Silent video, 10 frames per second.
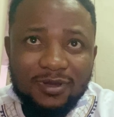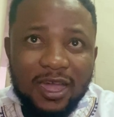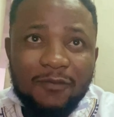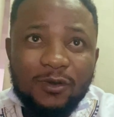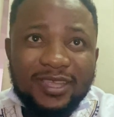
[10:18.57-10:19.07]

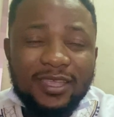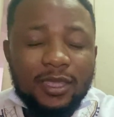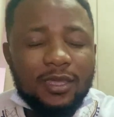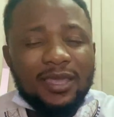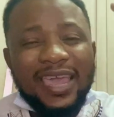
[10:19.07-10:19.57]
I've
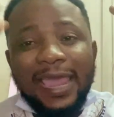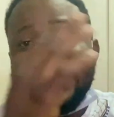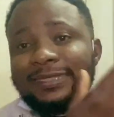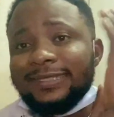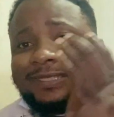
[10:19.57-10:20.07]
already
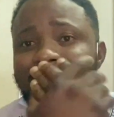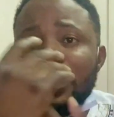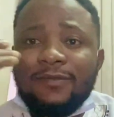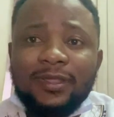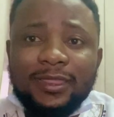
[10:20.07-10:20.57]
edited
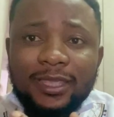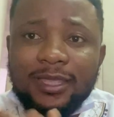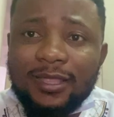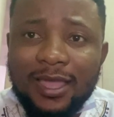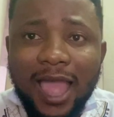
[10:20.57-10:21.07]
everything,